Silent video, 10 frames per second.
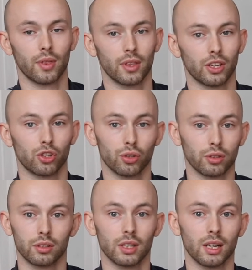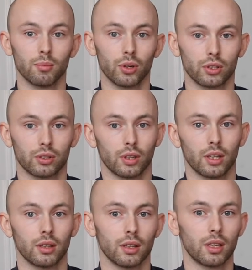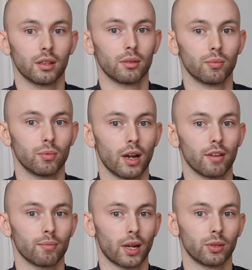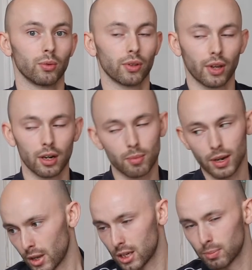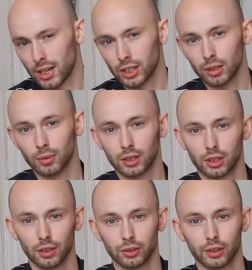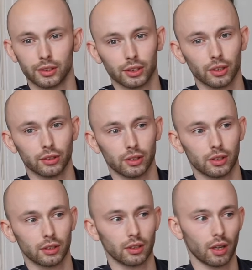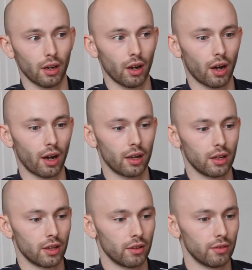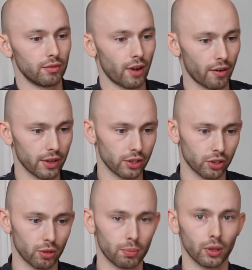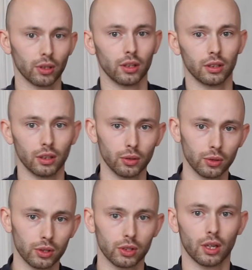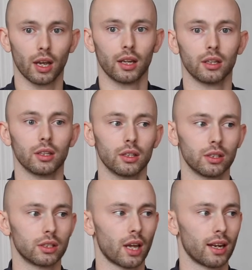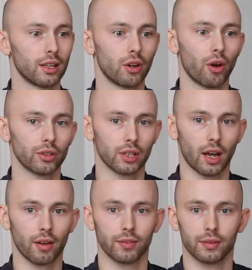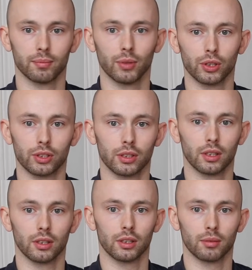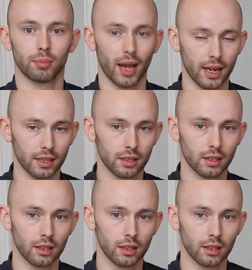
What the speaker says: They shouldn't need much in the way of manual therapy, especially with children. Children are very supple and loose and tend not to have much pain.